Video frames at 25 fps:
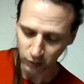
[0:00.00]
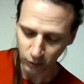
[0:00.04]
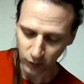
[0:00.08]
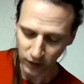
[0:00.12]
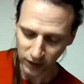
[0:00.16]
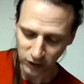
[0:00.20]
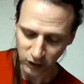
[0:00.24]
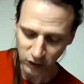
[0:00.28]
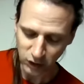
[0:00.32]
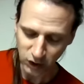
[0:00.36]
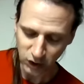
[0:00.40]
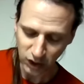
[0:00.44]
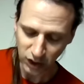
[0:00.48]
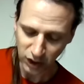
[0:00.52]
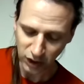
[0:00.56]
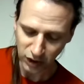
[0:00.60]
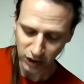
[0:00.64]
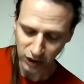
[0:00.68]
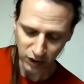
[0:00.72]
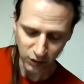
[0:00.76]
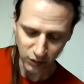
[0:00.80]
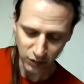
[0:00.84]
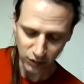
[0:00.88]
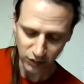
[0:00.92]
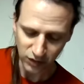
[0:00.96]
which he
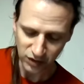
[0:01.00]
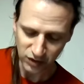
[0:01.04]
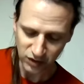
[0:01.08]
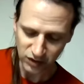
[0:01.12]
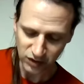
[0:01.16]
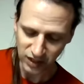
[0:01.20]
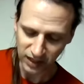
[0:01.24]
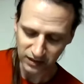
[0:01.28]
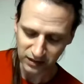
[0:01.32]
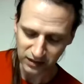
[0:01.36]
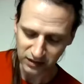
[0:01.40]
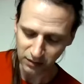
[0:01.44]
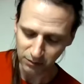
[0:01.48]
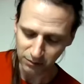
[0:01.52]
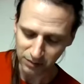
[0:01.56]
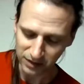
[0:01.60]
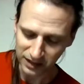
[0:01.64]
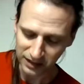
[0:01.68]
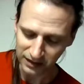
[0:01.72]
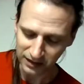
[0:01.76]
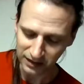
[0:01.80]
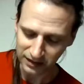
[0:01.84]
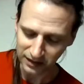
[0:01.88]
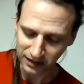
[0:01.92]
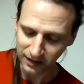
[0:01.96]
knew the sun to
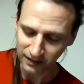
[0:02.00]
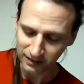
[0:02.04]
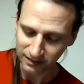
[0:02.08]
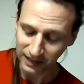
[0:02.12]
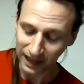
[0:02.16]
be